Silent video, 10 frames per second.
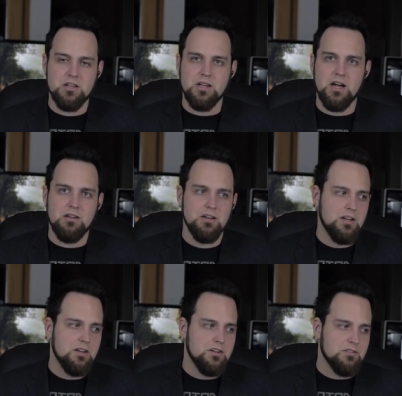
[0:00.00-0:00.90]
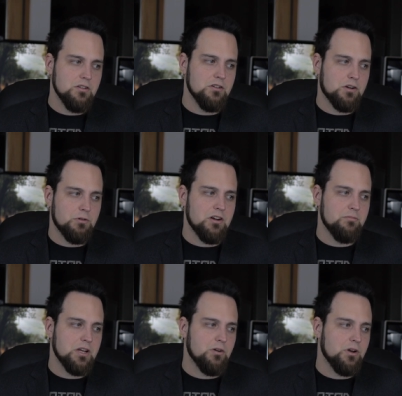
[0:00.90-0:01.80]
out a way to tie the
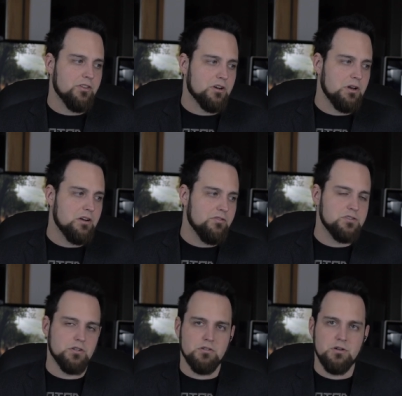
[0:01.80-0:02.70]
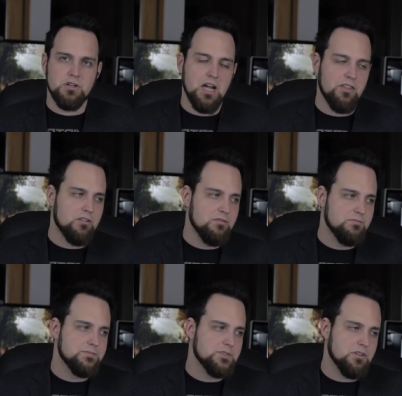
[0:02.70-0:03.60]
creator of Bitcoin and the creator of the Silk Road together.
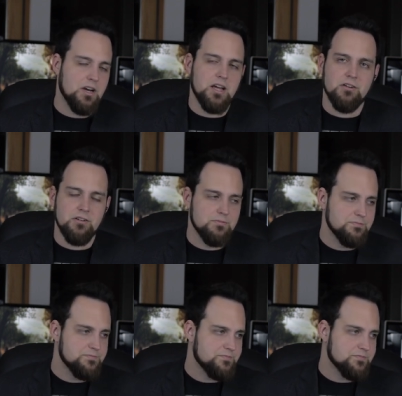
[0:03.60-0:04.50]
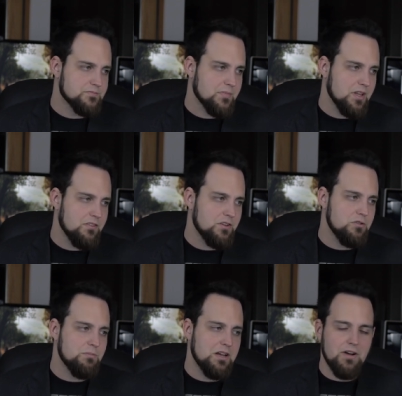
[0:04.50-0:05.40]
I don't know.
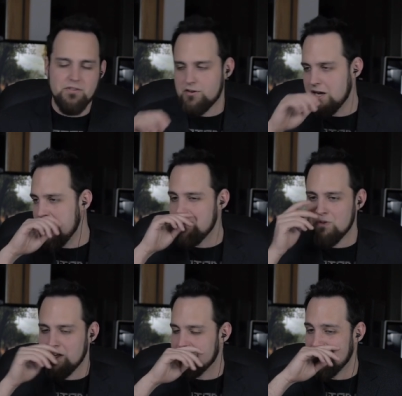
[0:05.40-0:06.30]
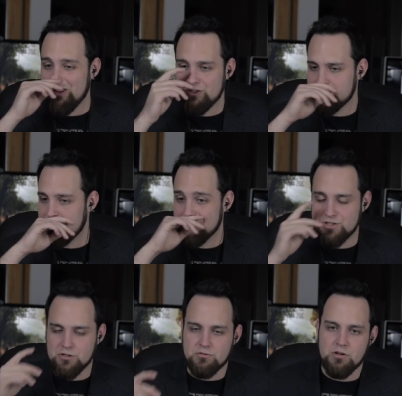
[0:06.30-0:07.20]
The dude made $580 million
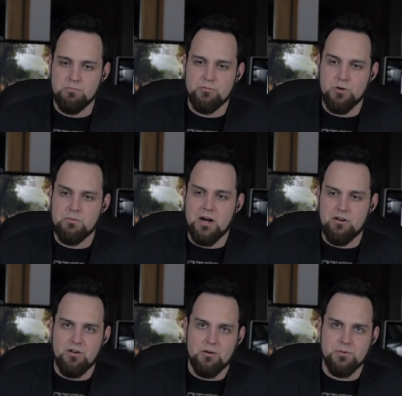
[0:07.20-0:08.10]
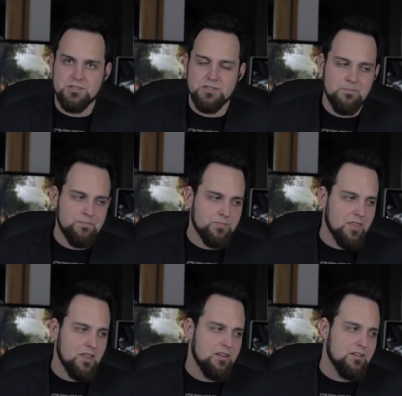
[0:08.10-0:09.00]
from Silk Road, Dread Pirate Roberts.
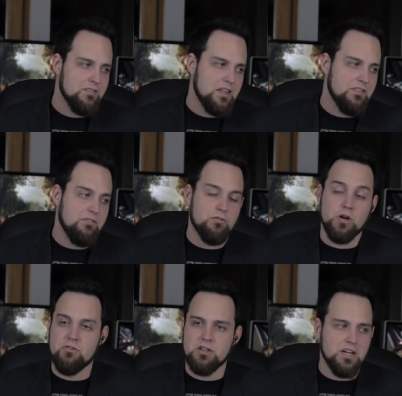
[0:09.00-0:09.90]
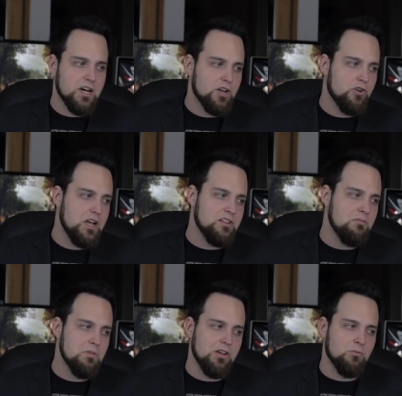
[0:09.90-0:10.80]
They, they've recovered like
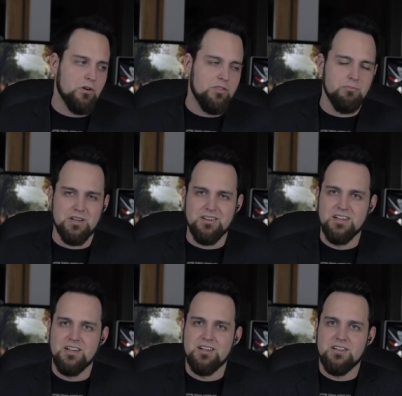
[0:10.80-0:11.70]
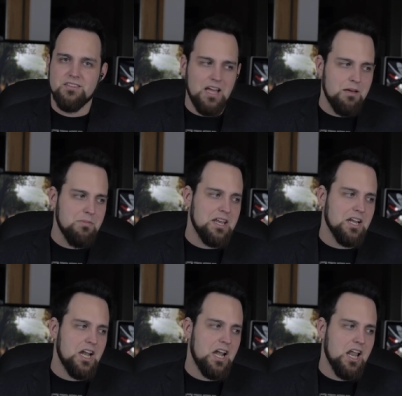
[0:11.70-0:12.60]
118 million worth, but Guy
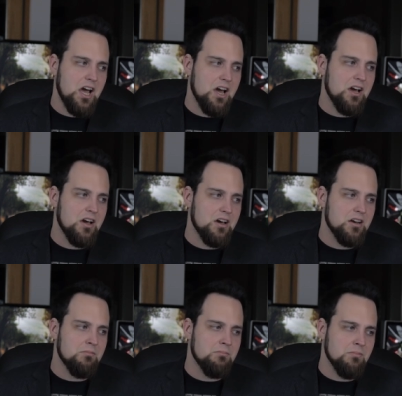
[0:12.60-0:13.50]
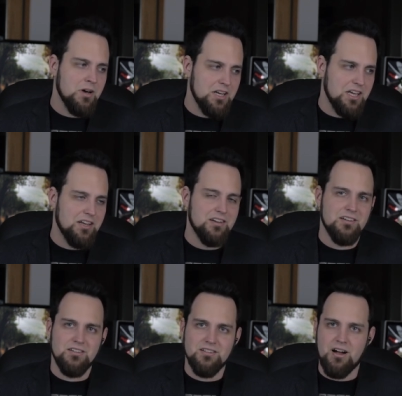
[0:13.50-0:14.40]
made a lot of money
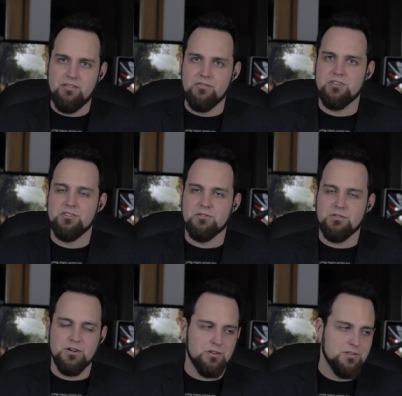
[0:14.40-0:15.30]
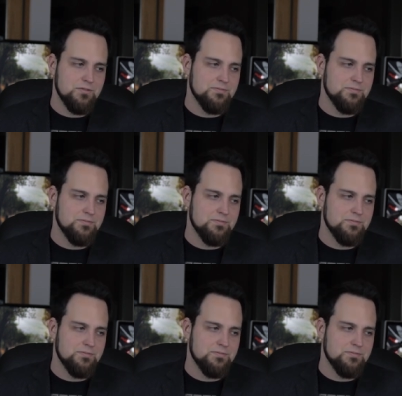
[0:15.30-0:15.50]
off of the It'll, Silk be, Road. it'll